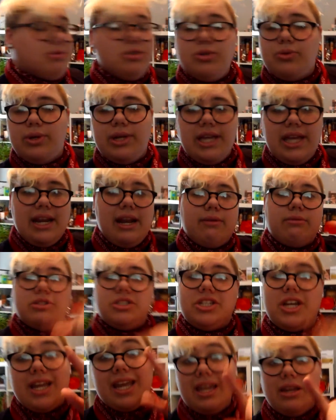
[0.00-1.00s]
doing and I will
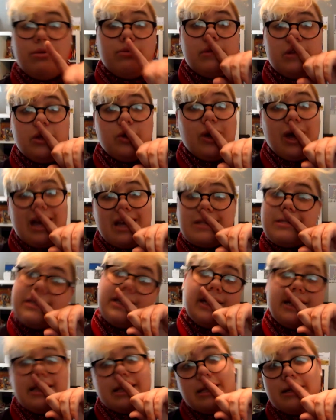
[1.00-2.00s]
check in with you guys
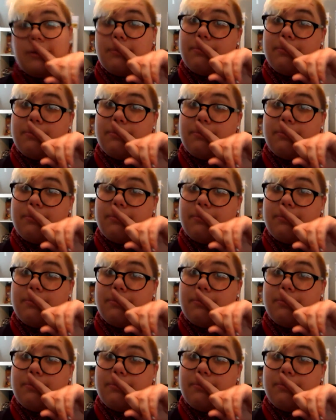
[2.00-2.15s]
in a little